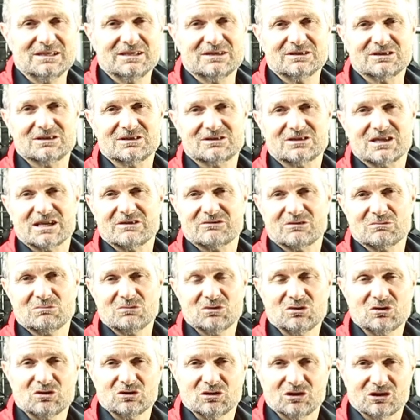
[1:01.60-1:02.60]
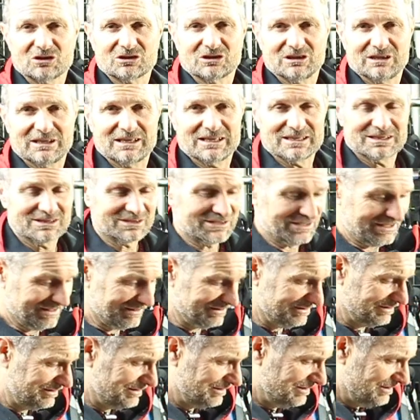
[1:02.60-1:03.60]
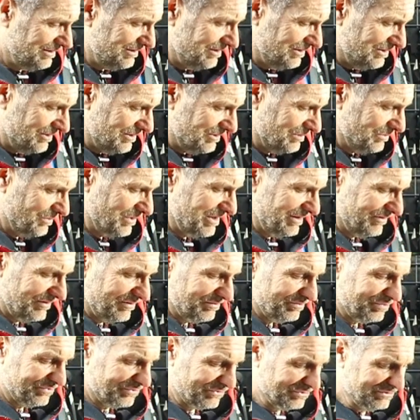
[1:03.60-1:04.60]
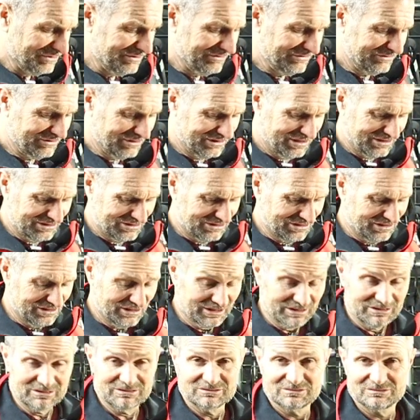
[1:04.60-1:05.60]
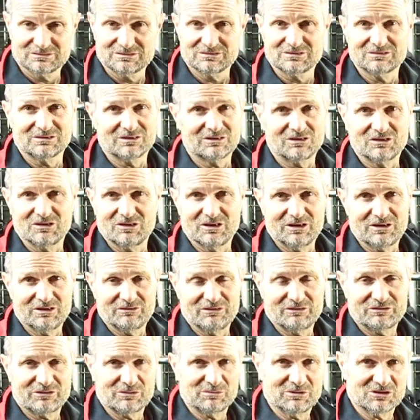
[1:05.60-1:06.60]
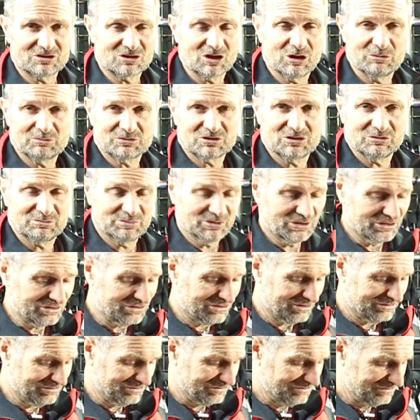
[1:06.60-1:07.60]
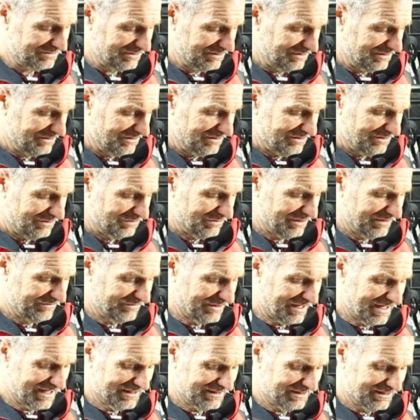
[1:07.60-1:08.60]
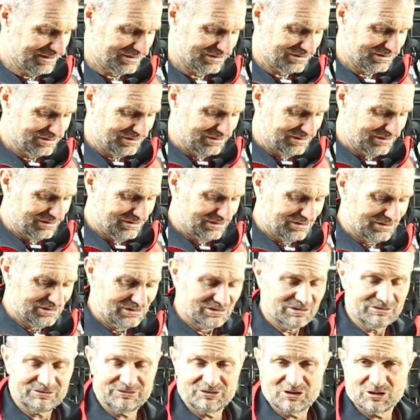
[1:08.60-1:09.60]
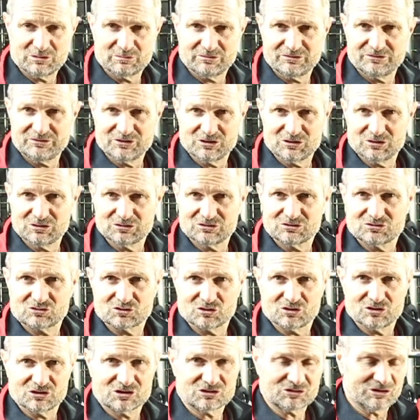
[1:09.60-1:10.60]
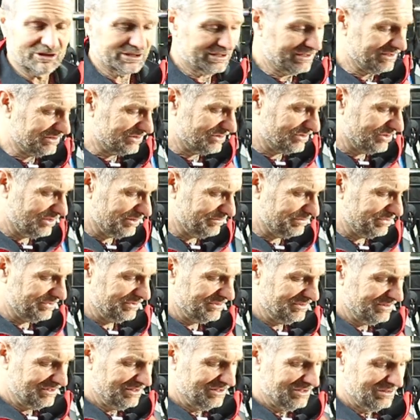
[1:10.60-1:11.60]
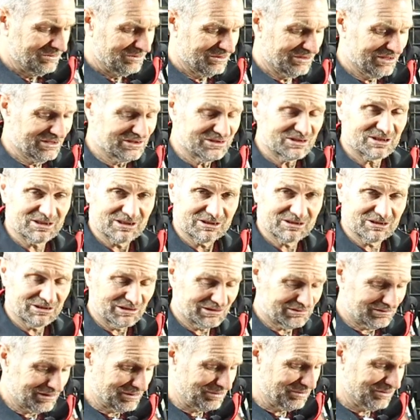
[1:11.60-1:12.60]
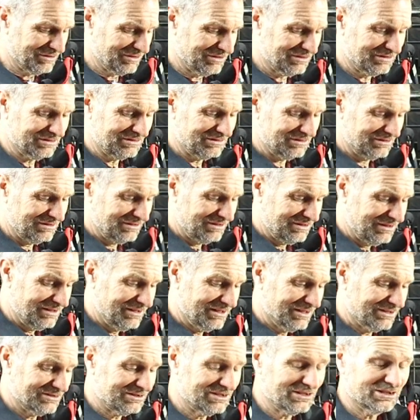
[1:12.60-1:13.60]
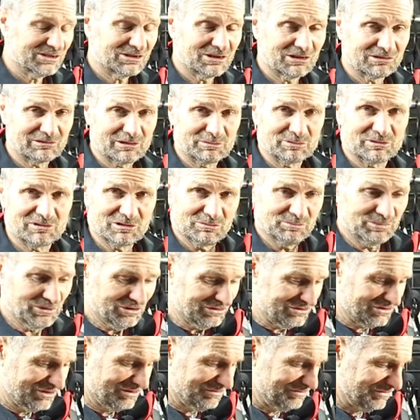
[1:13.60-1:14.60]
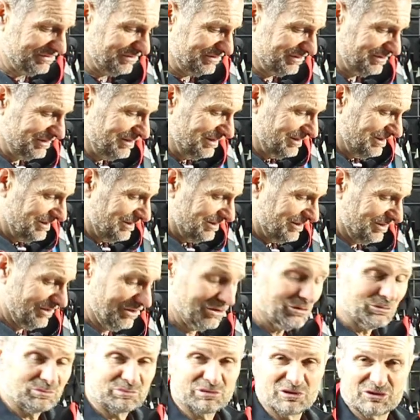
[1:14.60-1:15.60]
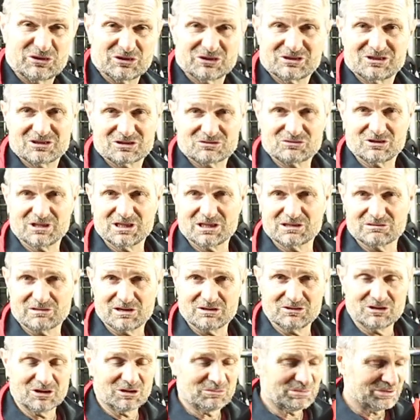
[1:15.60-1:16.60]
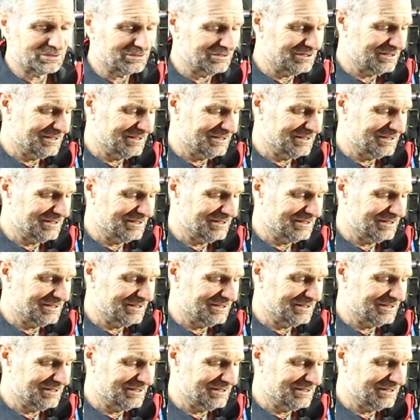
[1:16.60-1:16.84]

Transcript: that's even more longer lasting. We've improved the design from the top to the bottom. We've added the foam-filled drawstring at the top with a silicone gripper at the bottom. The whole product has really grown up.